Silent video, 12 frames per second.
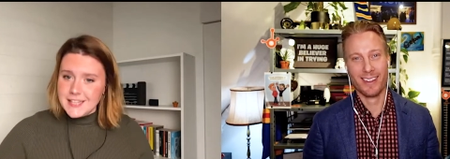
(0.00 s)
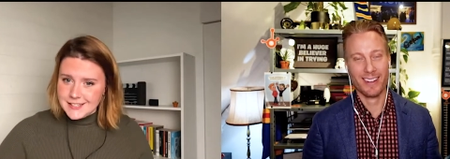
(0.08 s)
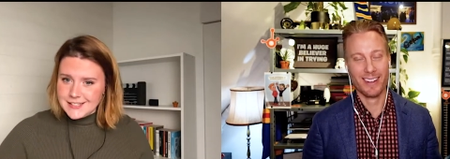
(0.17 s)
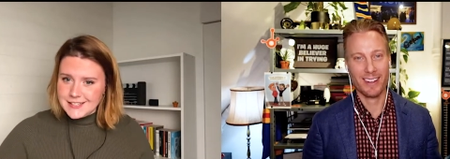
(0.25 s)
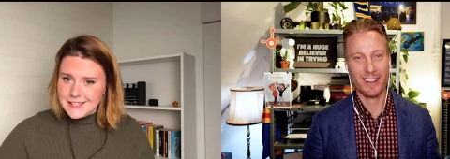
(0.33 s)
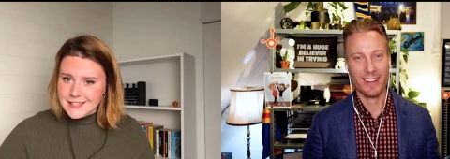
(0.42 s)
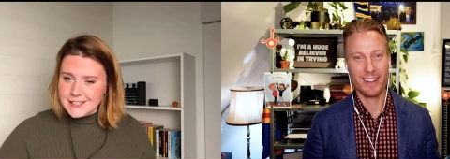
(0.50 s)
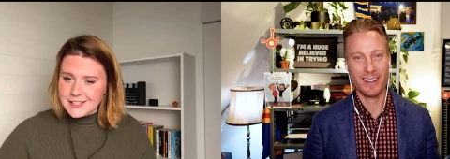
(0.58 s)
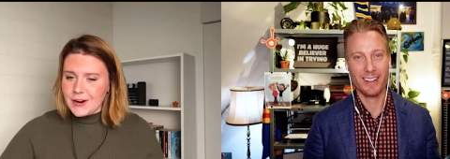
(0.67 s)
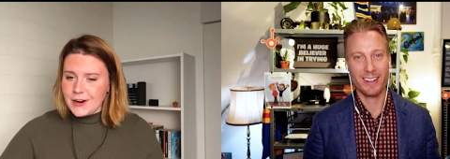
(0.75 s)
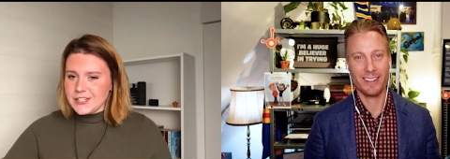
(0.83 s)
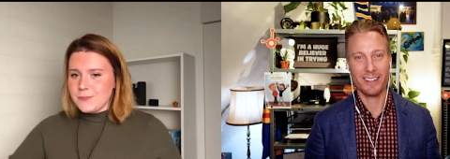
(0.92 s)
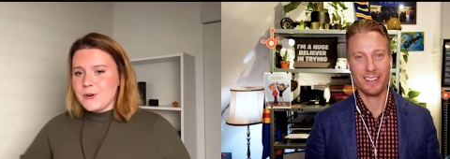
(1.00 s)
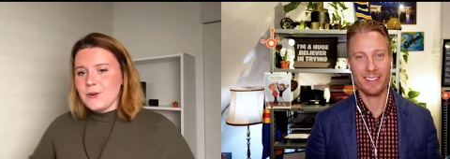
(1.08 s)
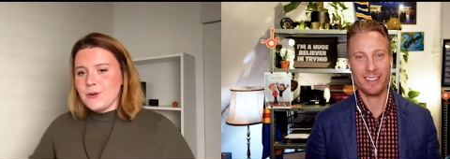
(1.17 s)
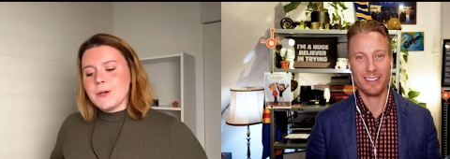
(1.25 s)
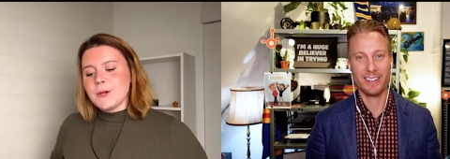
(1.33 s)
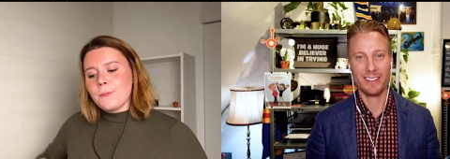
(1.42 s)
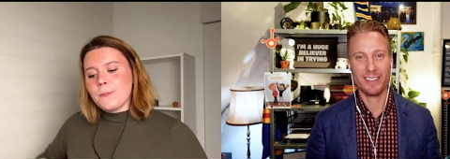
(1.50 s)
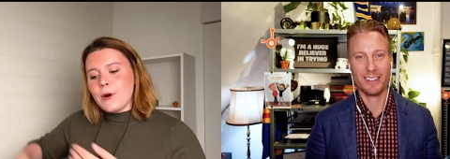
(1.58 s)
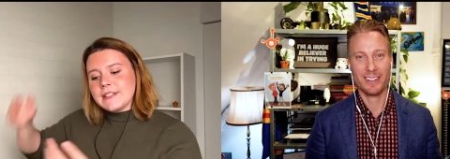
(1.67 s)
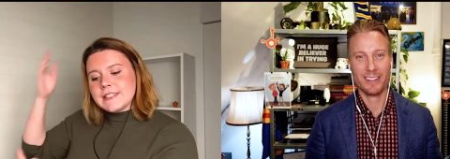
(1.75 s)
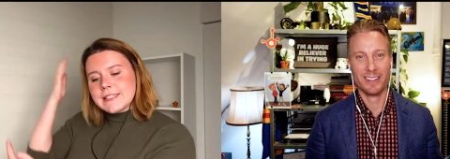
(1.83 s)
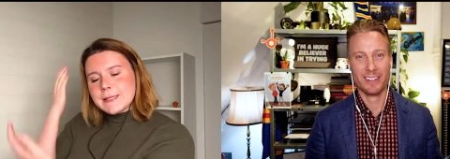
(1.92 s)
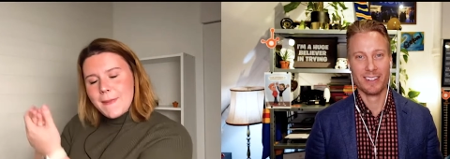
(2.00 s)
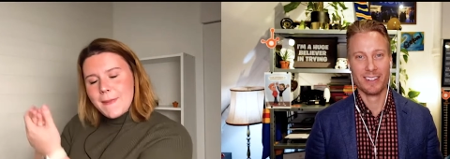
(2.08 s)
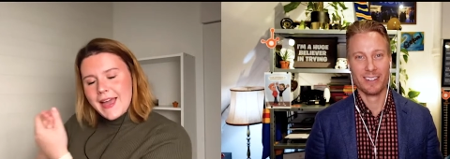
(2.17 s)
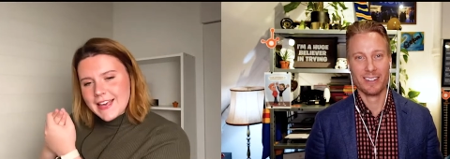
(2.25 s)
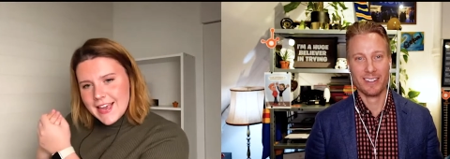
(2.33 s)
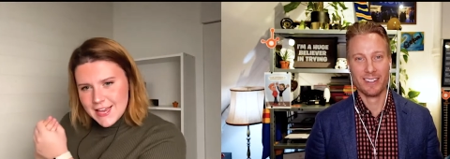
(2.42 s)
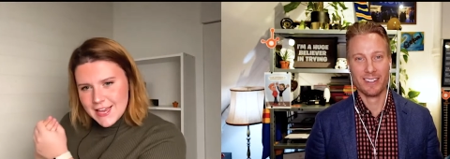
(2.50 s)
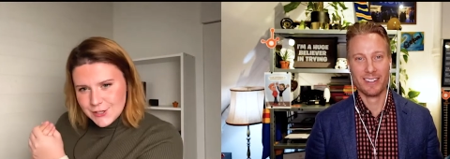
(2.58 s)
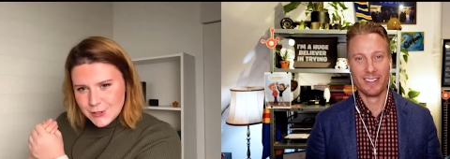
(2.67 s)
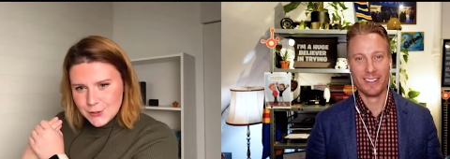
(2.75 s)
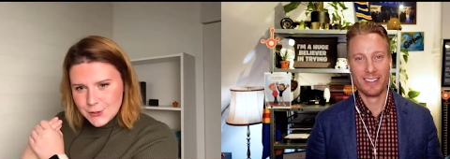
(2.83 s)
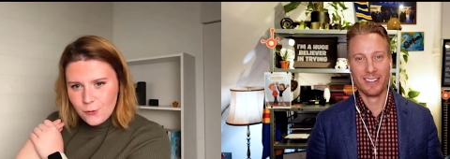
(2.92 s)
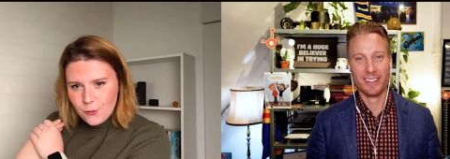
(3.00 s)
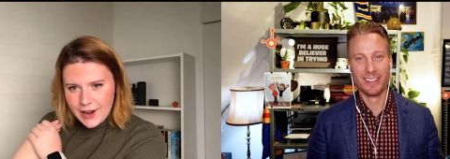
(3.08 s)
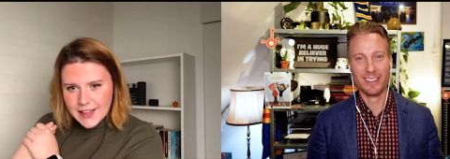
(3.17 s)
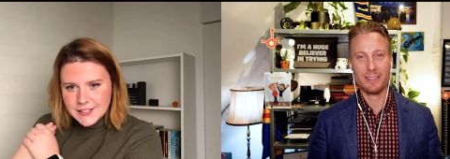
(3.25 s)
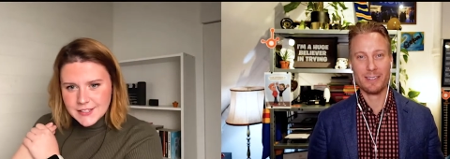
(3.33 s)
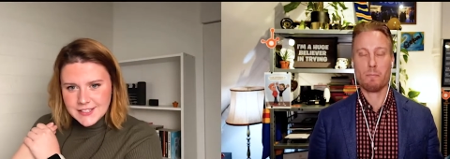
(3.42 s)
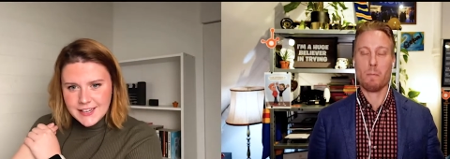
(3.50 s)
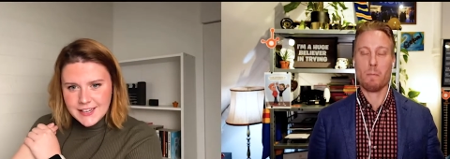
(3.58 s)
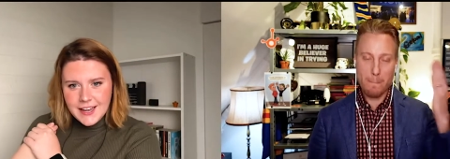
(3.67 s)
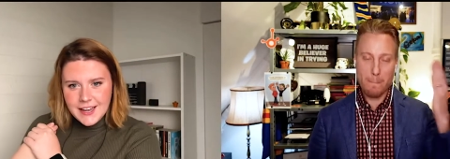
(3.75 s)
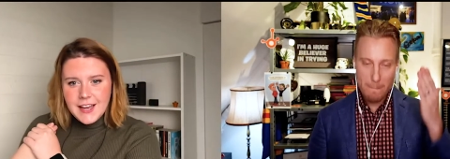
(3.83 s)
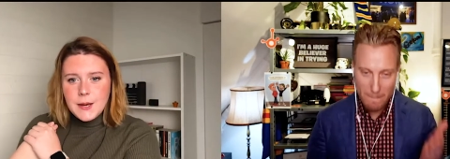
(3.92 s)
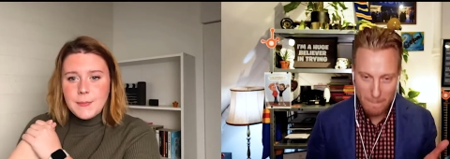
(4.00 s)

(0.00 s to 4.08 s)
Speaker 1: this is where entrepreneurship runs smack into reality.